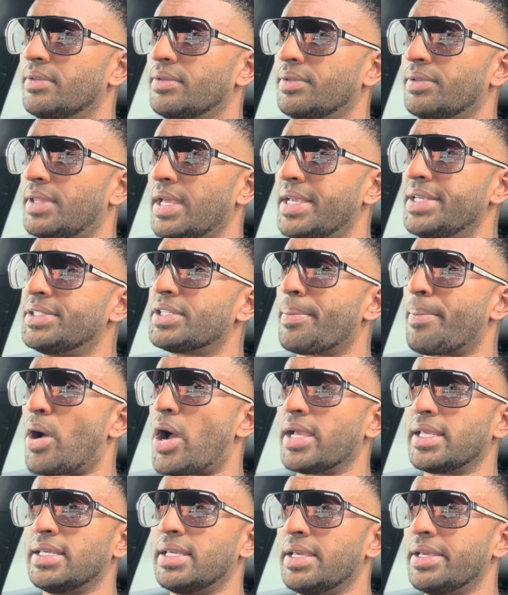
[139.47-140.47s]
these are my
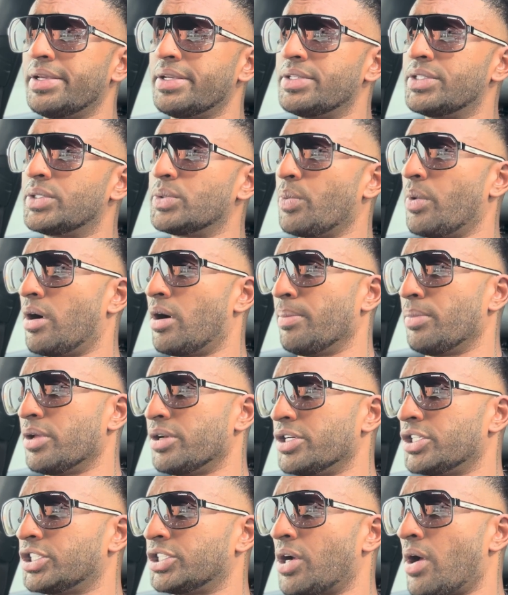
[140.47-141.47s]
years where I'm going
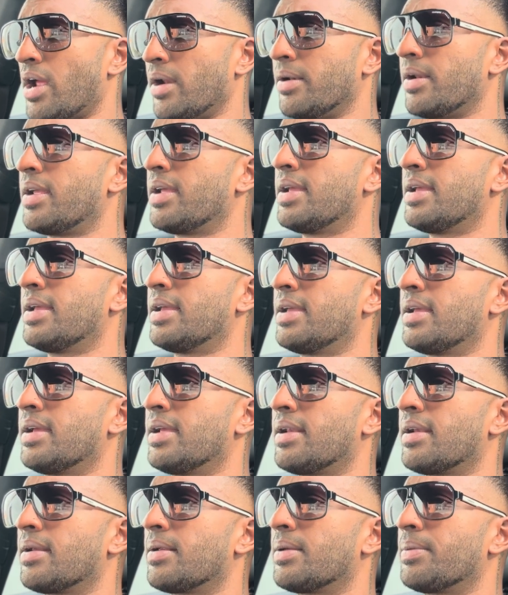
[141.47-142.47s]
to shine.
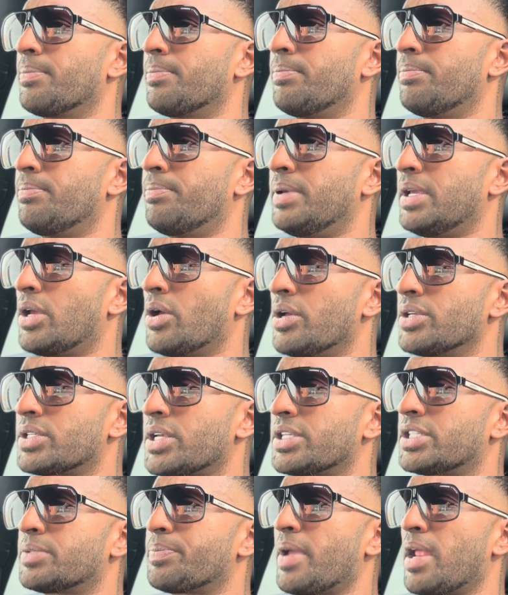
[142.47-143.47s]
Because I
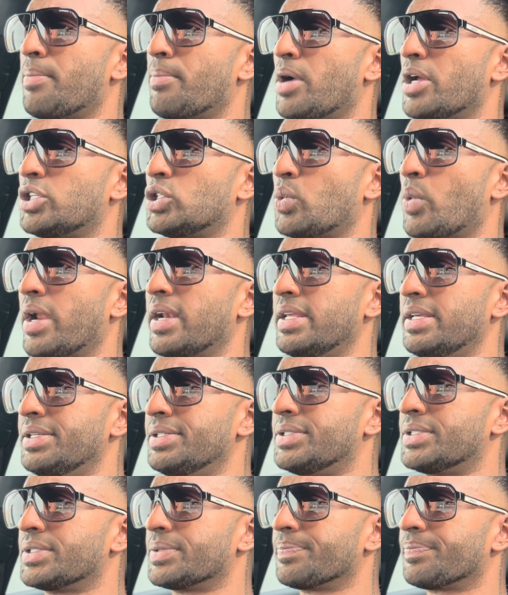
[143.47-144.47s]
spent my
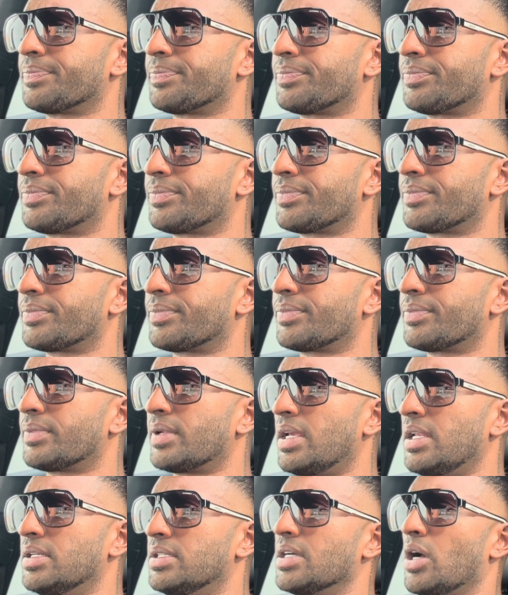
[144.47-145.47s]
20s
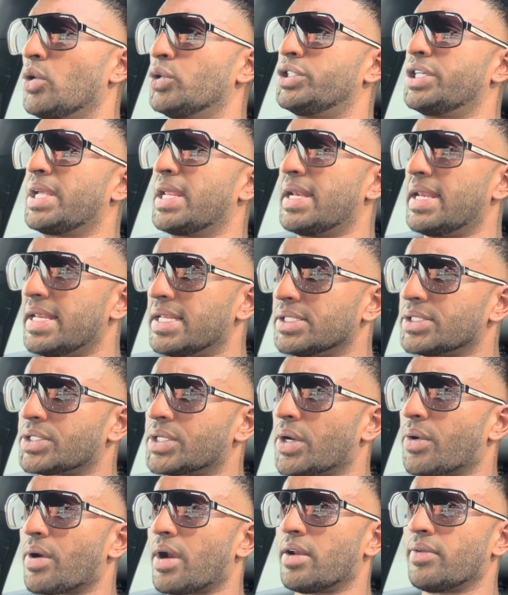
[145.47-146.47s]
indulging in
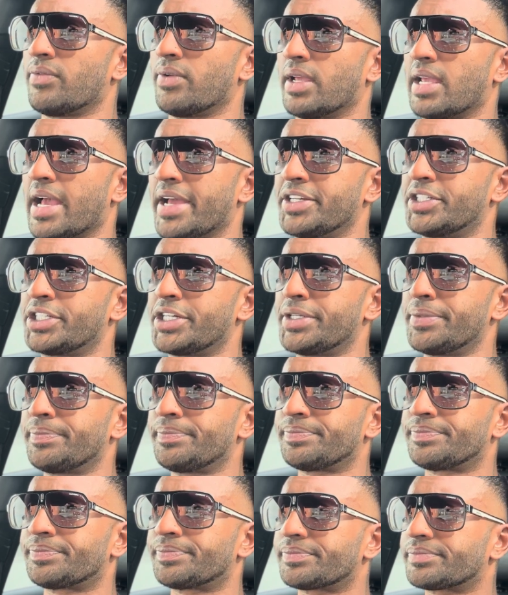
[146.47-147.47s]
instant gratification,
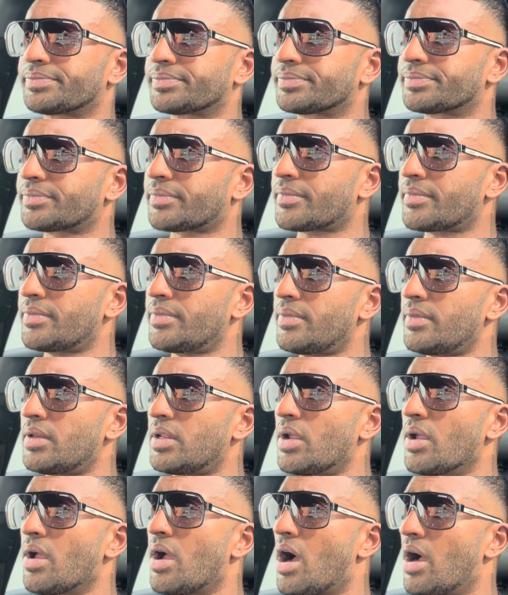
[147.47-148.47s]

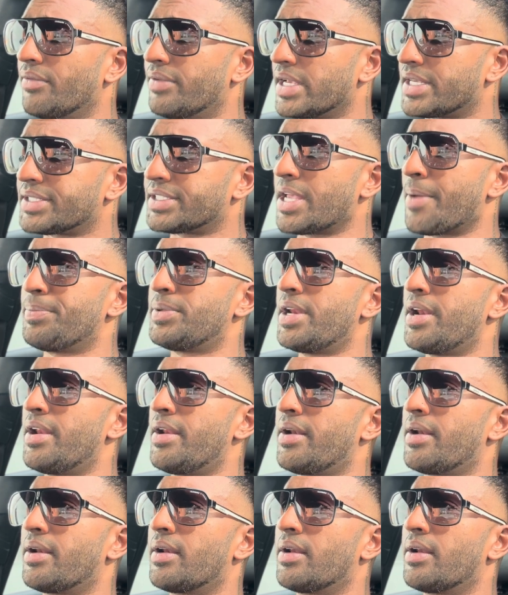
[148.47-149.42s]
I've accepted it.